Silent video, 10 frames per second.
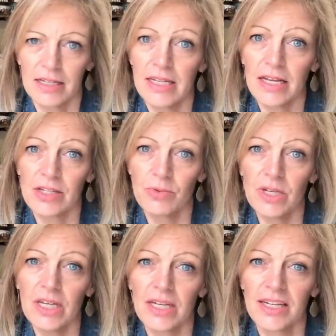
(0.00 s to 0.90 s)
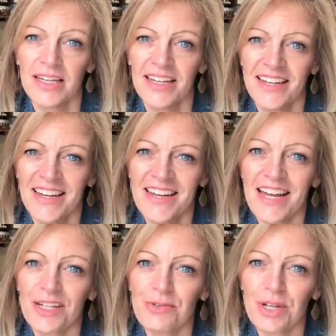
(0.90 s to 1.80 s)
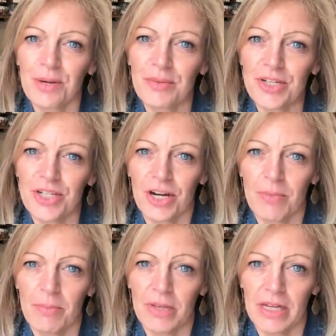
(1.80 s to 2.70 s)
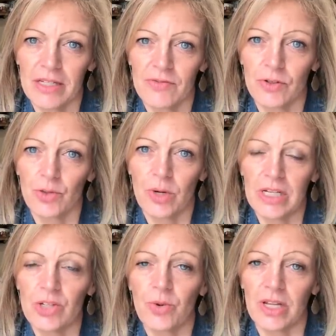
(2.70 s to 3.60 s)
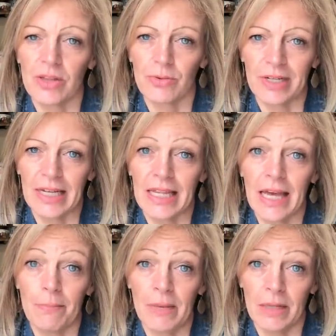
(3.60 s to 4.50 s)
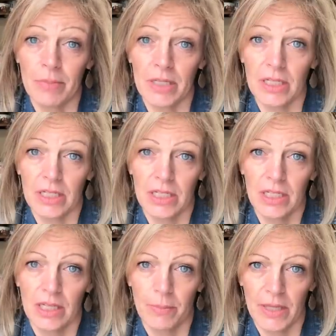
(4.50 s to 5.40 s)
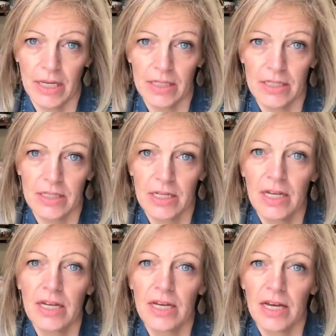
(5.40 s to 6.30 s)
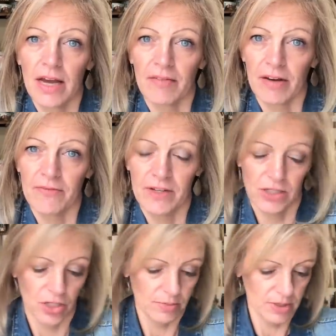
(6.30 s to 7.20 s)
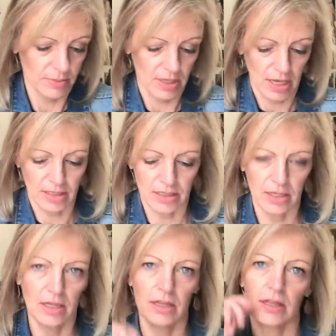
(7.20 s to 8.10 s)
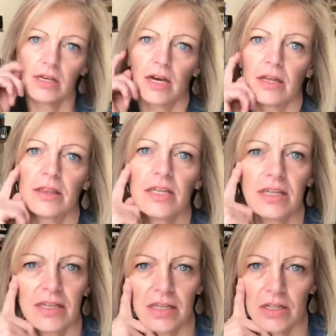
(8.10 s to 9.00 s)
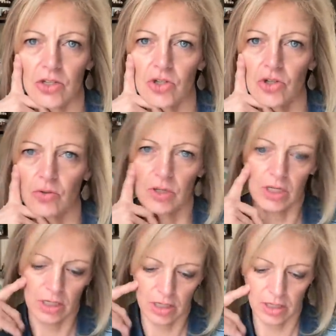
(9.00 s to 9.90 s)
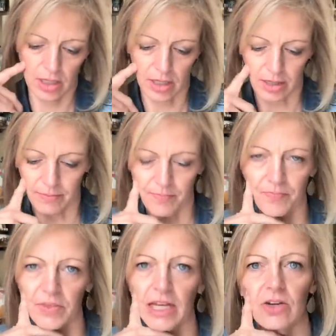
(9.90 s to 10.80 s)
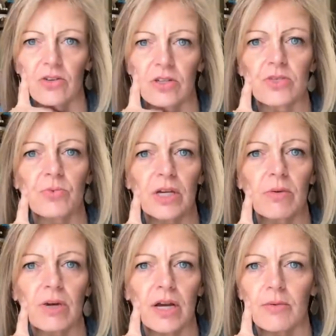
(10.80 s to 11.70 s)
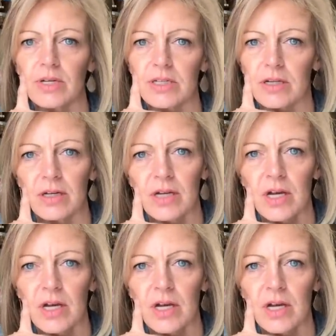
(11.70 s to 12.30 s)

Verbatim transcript: next week, next week I'm gonna share my plans for 2023 and that may be in the plans. I've gotta finish up some of that uh, thinking and stewing um, later this week, what I want to